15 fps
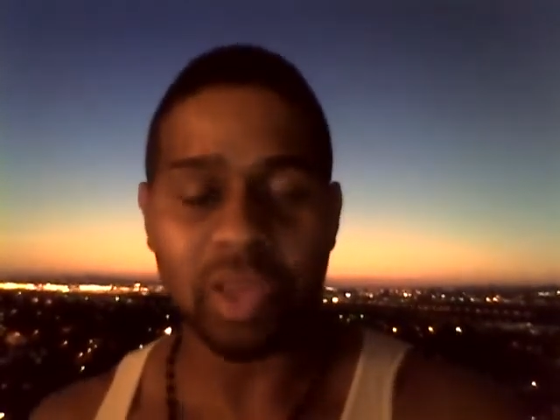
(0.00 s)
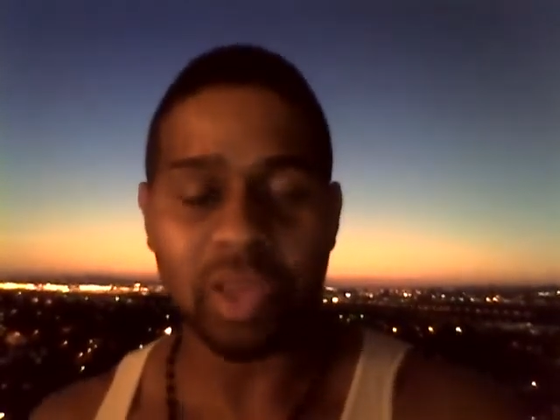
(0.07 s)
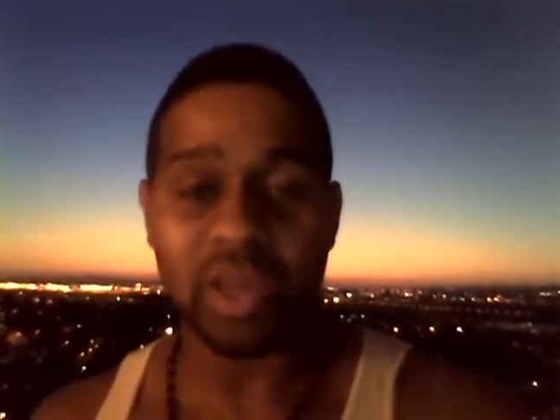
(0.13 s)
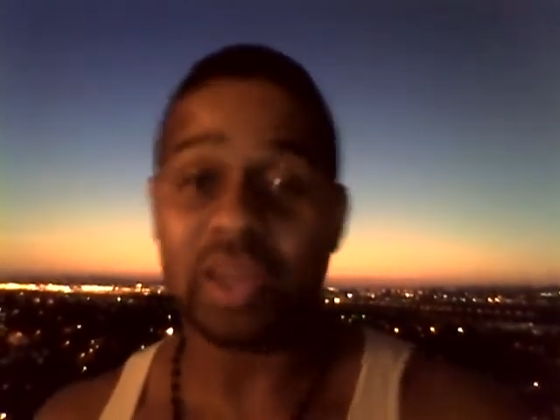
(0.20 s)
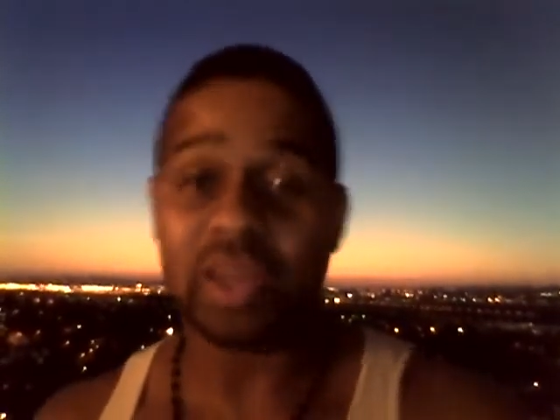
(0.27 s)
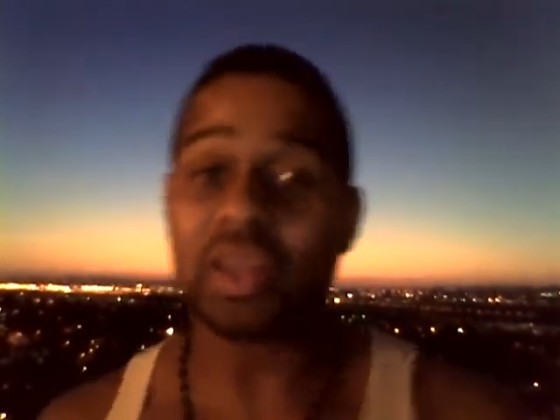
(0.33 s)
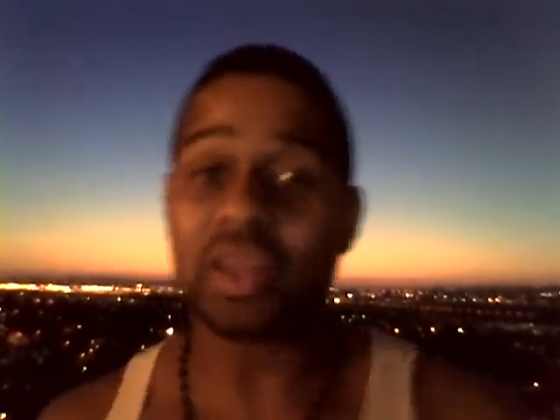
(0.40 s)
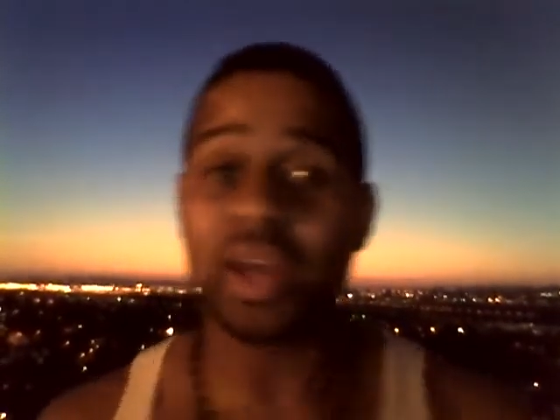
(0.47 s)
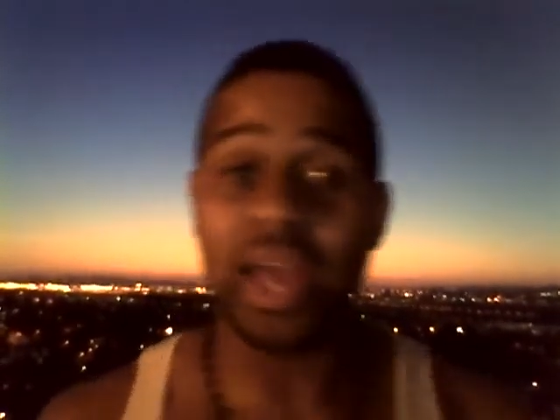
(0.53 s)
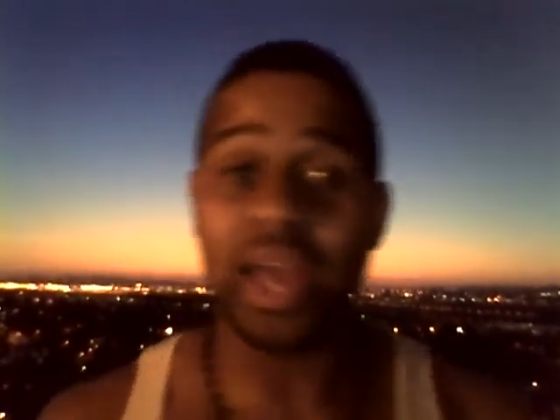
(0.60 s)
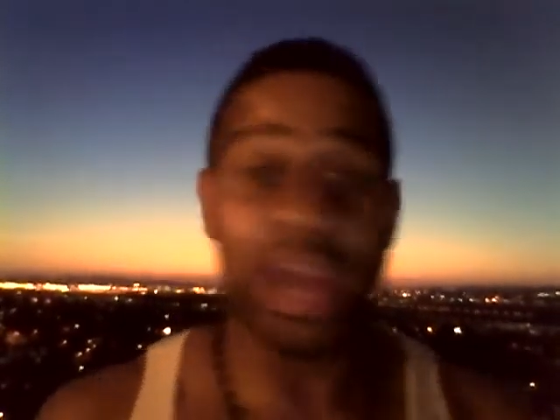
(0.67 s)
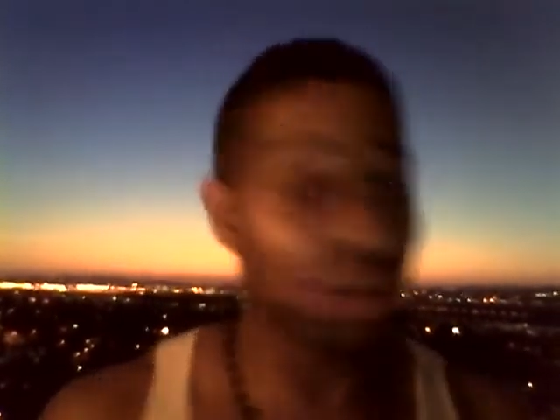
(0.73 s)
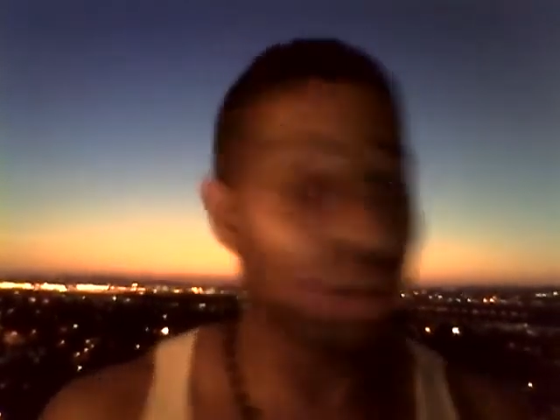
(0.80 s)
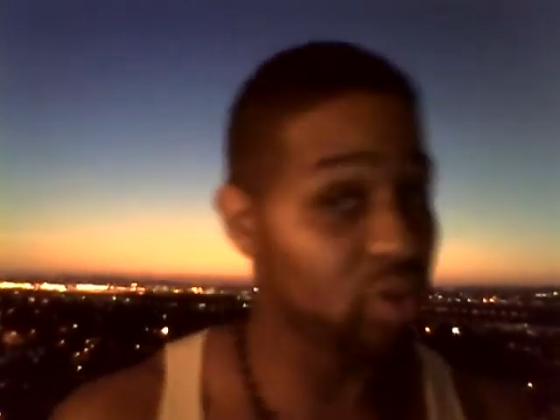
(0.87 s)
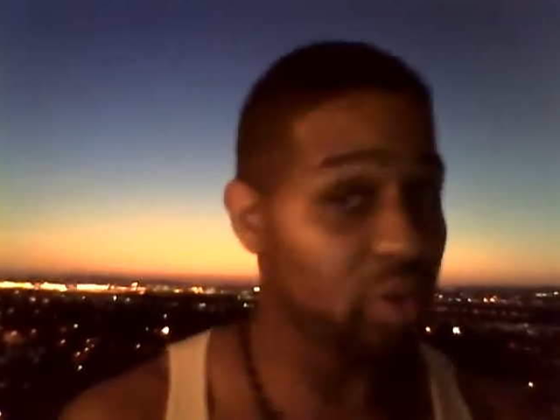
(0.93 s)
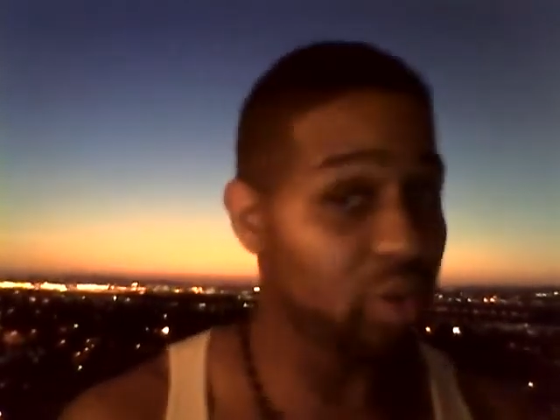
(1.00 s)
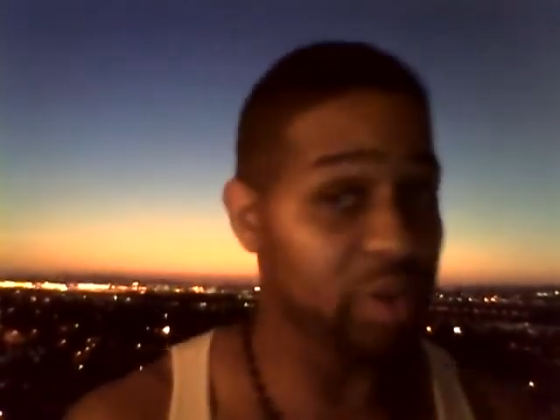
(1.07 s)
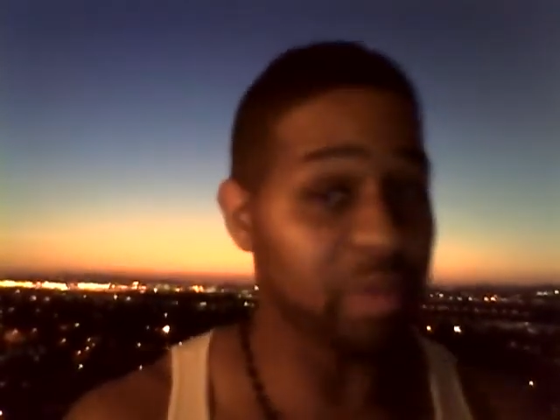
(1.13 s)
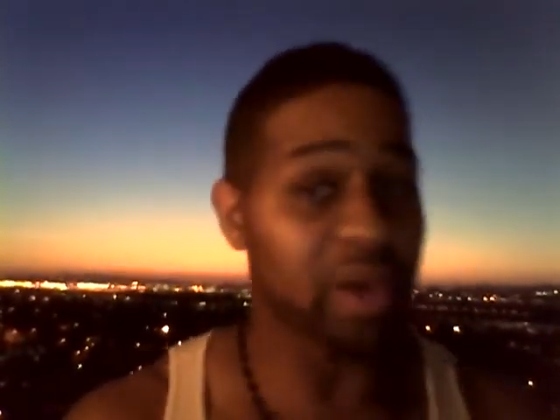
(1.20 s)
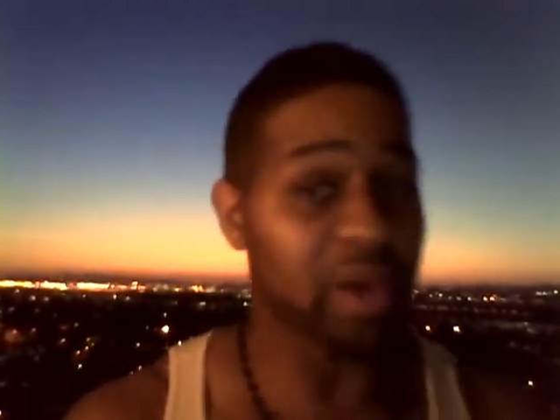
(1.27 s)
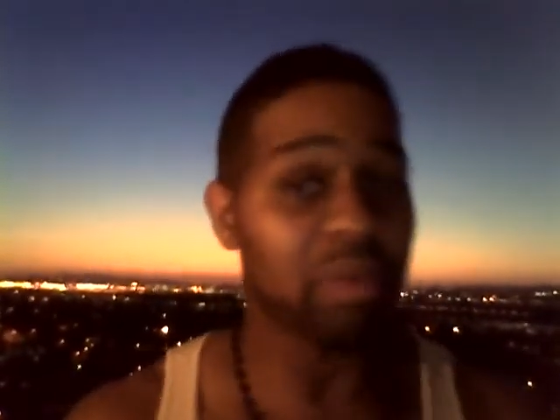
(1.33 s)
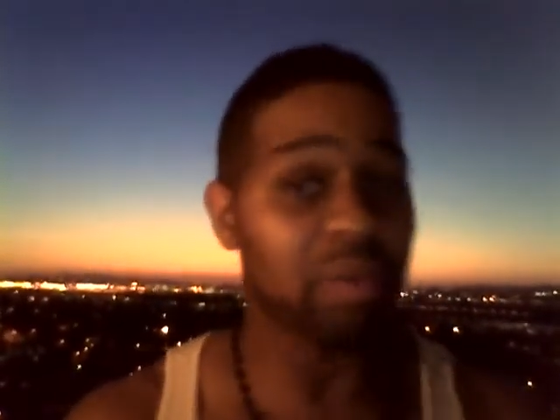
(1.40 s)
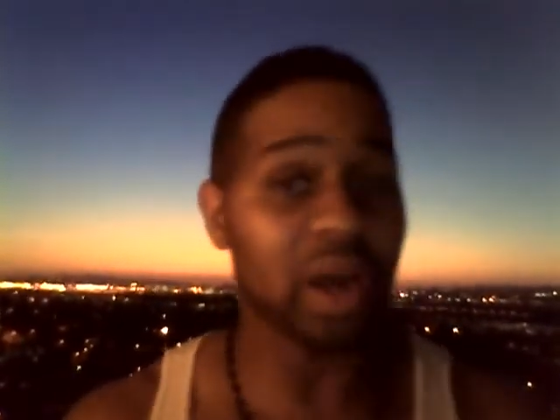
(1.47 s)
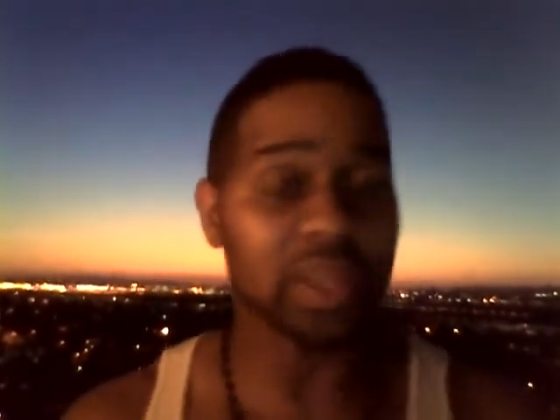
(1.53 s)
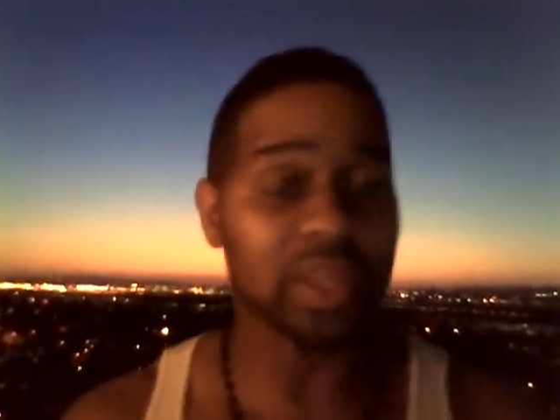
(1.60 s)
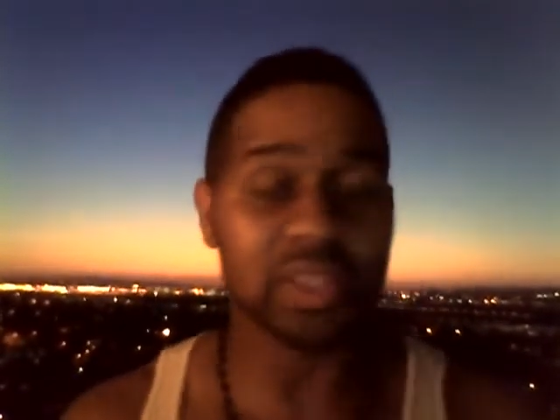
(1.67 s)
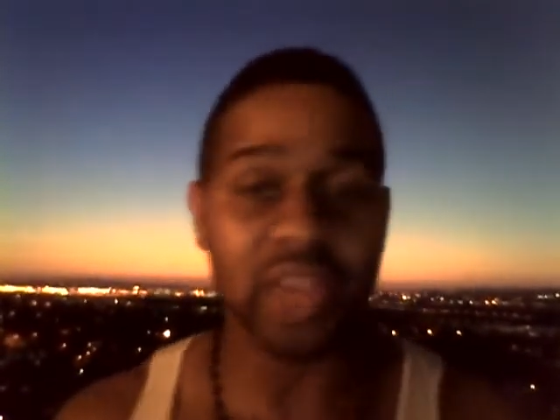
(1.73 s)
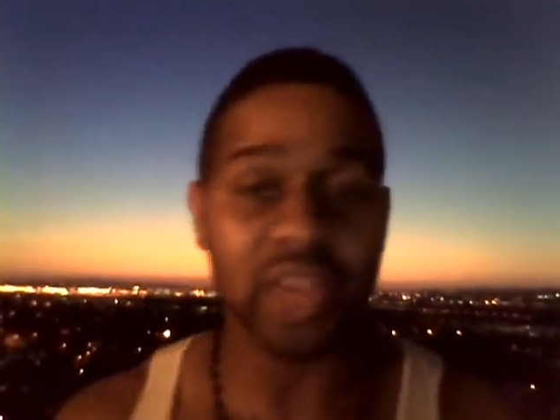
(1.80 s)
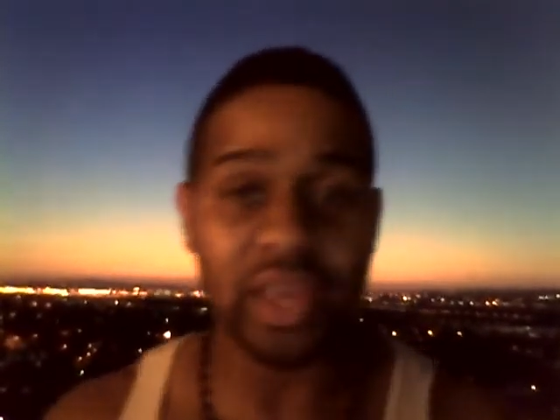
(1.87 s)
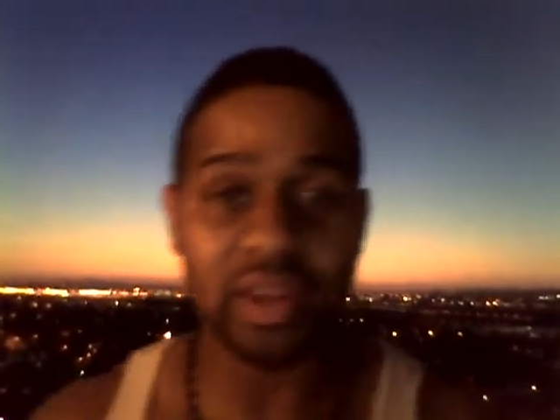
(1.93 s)
And in the anaerobic metabolic
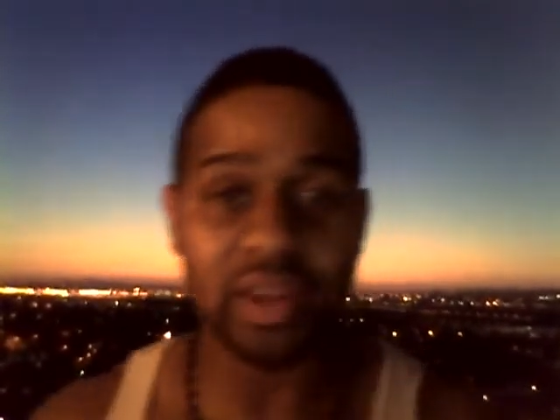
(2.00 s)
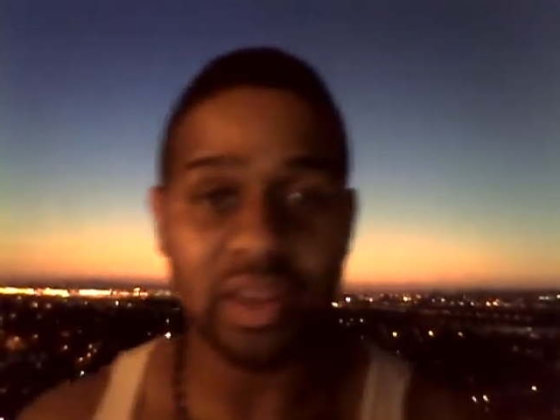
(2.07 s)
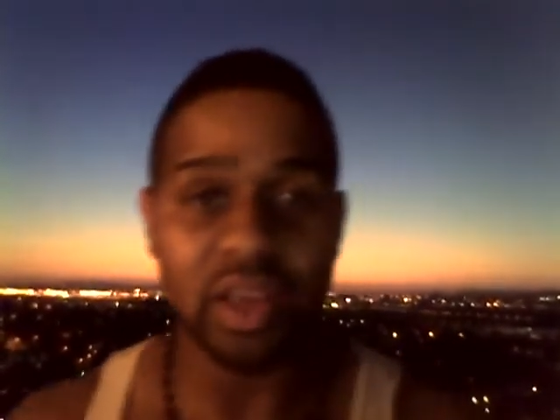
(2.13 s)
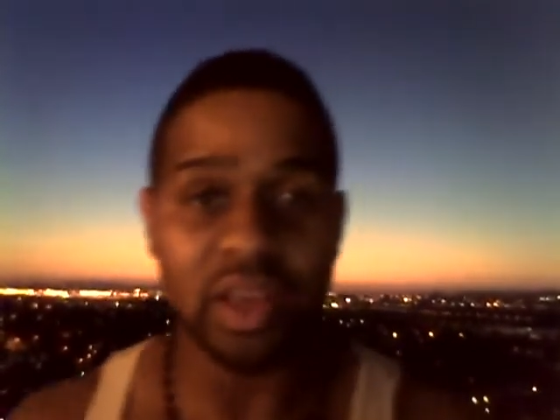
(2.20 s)
state,